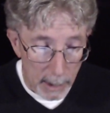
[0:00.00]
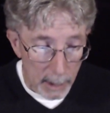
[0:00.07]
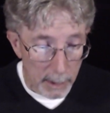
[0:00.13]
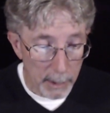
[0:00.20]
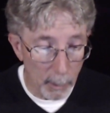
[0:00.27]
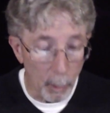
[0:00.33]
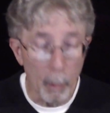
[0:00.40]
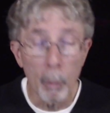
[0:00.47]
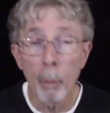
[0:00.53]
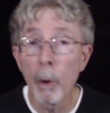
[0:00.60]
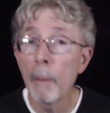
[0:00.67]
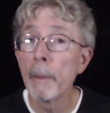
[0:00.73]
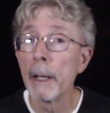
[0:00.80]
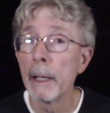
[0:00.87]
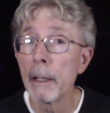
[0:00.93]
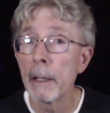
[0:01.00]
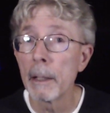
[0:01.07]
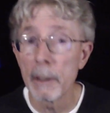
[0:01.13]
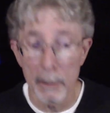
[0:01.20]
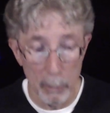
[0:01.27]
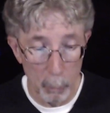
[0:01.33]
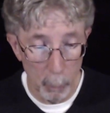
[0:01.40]
Now a woman
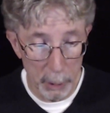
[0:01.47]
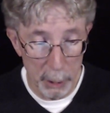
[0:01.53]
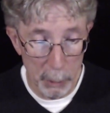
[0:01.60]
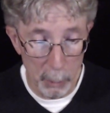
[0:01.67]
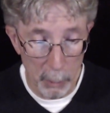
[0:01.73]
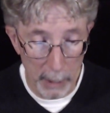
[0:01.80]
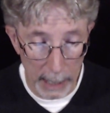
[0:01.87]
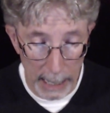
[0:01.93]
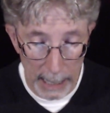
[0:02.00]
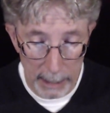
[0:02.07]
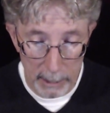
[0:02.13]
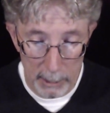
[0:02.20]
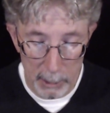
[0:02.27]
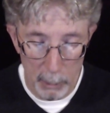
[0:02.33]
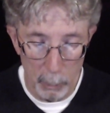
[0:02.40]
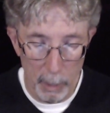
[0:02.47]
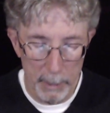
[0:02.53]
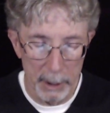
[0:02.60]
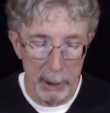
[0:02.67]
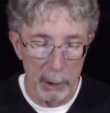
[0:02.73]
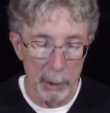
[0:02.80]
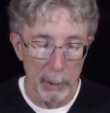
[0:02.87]
would do that. The
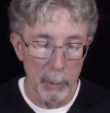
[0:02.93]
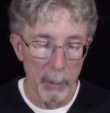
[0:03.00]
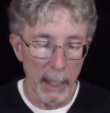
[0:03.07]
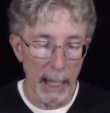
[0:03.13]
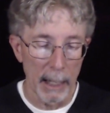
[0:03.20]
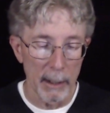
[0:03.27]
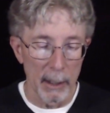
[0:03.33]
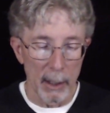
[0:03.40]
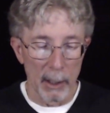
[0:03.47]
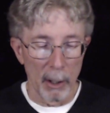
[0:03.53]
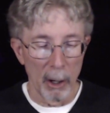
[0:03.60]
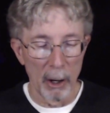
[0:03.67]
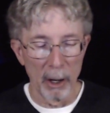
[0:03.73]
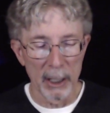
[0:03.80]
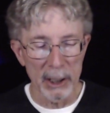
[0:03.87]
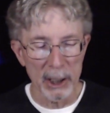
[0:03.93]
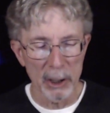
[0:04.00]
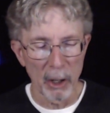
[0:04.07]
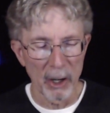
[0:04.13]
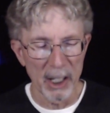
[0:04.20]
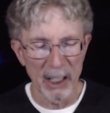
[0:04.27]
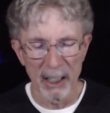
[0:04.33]
women could do that on
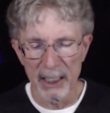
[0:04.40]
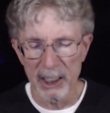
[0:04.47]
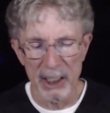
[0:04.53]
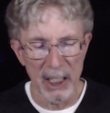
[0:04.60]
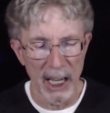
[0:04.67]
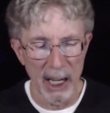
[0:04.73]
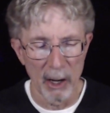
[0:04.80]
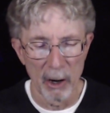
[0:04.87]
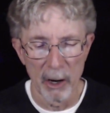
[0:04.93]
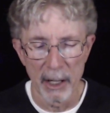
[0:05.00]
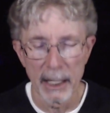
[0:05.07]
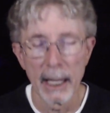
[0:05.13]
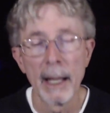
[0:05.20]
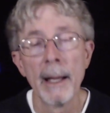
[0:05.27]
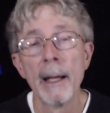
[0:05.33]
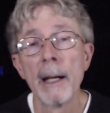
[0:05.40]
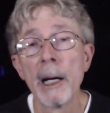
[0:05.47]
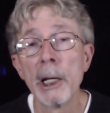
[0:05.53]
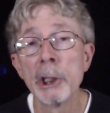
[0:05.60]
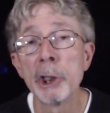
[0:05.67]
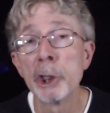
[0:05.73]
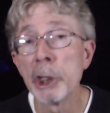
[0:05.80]
starting, let's say, on
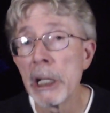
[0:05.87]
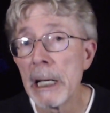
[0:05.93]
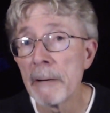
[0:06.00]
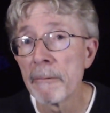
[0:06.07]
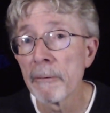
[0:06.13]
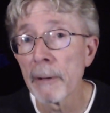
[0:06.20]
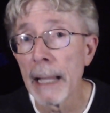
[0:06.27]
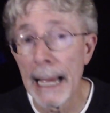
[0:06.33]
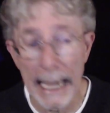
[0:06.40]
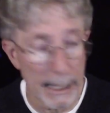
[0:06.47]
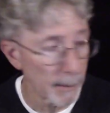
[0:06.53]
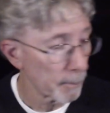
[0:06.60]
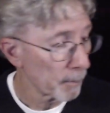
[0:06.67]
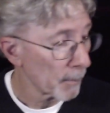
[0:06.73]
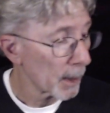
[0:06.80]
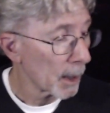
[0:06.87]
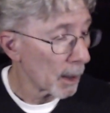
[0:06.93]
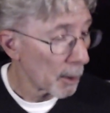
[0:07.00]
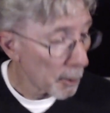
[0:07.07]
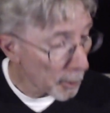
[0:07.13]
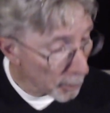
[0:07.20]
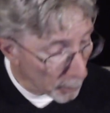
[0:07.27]
a G flat
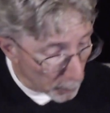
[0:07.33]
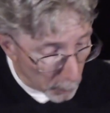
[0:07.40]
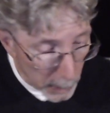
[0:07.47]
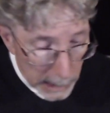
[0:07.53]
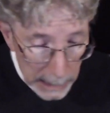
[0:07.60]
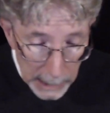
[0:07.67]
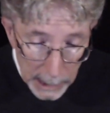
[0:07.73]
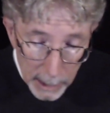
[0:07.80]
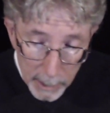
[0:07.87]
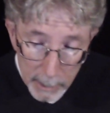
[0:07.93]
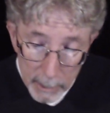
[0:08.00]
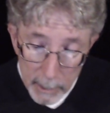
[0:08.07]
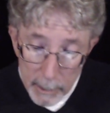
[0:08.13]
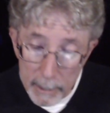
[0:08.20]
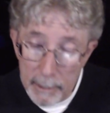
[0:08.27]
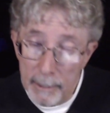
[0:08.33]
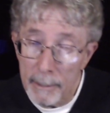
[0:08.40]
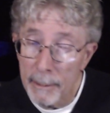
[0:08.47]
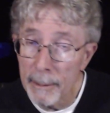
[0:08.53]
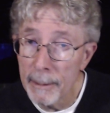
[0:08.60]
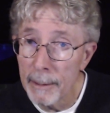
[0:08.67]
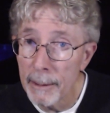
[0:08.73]
3,
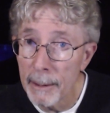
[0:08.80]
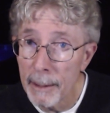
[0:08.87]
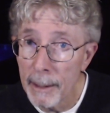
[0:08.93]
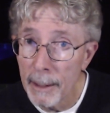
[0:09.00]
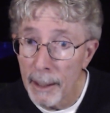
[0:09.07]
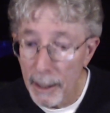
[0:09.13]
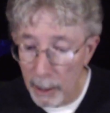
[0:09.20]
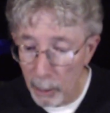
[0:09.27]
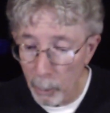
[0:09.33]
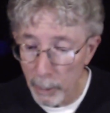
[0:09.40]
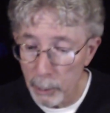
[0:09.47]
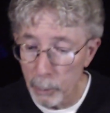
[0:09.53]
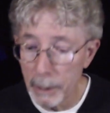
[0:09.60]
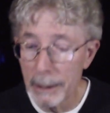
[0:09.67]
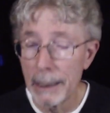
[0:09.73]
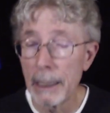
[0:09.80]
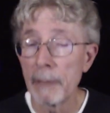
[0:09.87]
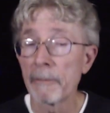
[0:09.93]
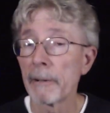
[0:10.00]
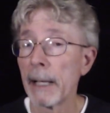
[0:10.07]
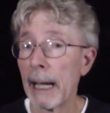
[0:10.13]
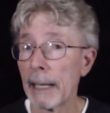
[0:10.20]
going to a D
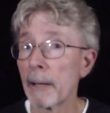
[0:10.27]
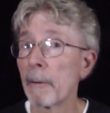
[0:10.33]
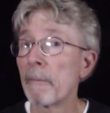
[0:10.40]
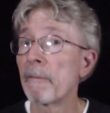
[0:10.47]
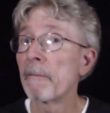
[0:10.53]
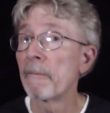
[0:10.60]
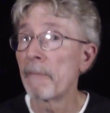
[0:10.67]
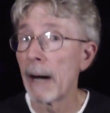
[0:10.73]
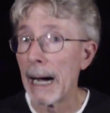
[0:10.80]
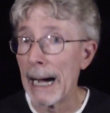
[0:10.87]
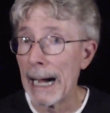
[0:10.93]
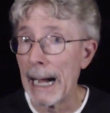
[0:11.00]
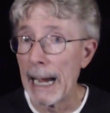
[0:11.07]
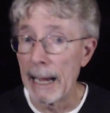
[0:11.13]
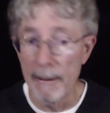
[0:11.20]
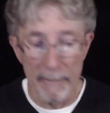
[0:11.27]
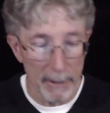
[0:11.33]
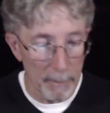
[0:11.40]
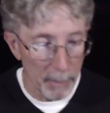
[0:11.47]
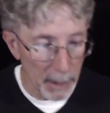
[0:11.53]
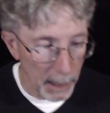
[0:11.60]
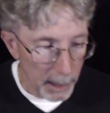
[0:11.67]
flat 5.
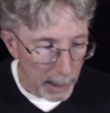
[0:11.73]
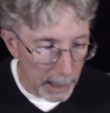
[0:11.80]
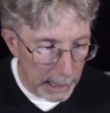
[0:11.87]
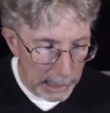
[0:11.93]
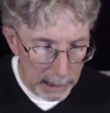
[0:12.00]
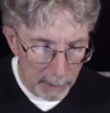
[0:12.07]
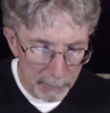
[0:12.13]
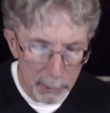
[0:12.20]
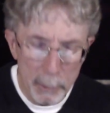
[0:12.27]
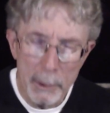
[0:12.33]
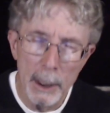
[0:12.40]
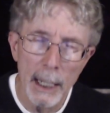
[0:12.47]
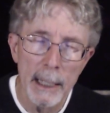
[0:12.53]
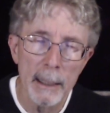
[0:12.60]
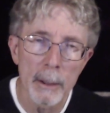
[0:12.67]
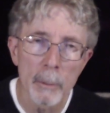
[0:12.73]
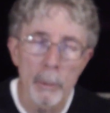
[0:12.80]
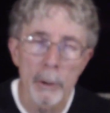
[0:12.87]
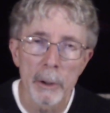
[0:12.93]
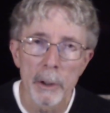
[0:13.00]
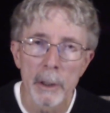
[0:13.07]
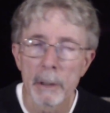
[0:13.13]
And if you take the
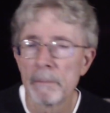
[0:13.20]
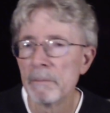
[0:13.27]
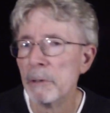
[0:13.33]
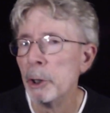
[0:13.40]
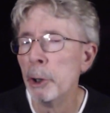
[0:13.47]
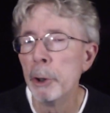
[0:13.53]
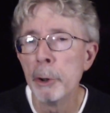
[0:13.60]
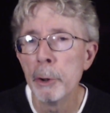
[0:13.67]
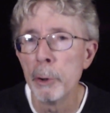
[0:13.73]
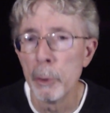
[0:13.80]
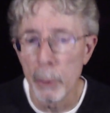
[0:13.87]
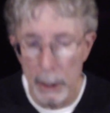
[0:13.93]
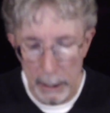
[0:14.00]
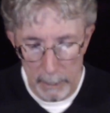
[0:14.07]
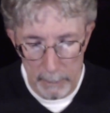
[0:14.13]
word new